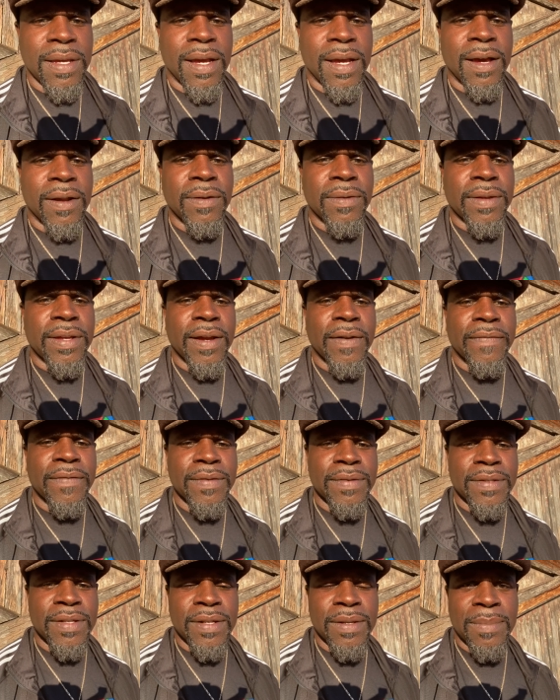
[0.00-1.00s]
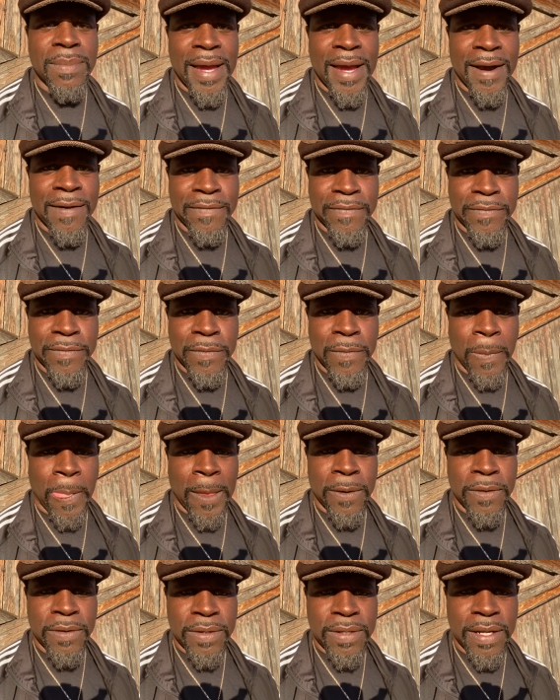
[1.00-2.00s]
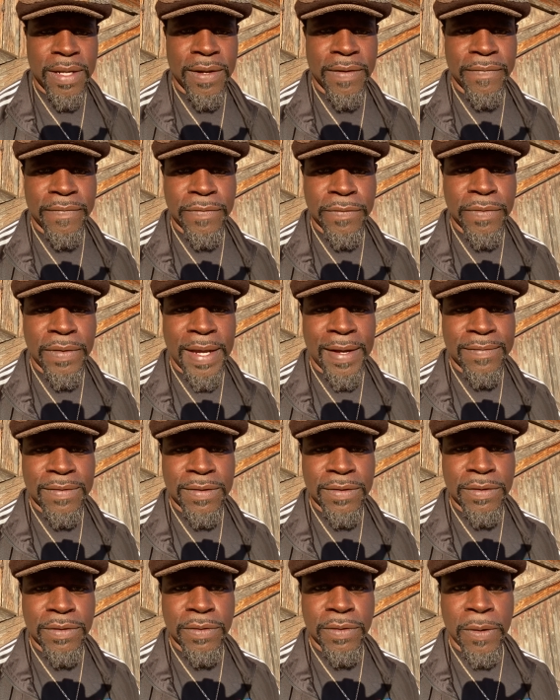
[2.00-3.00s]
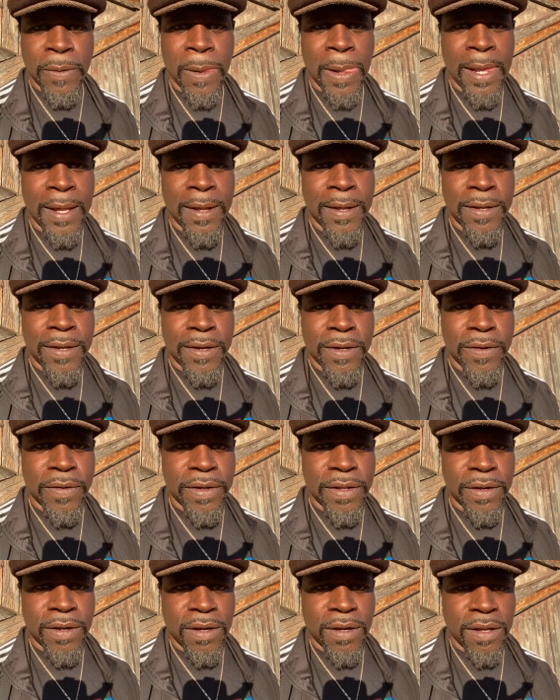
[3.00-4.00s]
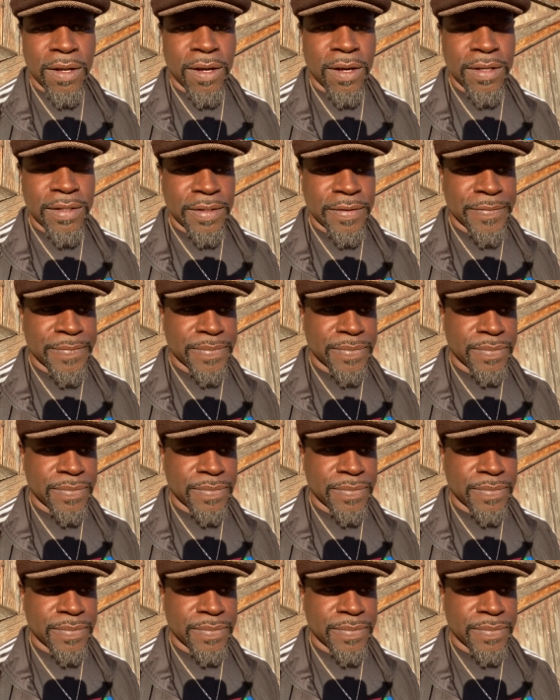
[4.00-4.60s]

I don't care if it's in the bathroom. I don't care if you have to do it, you know, in your closet.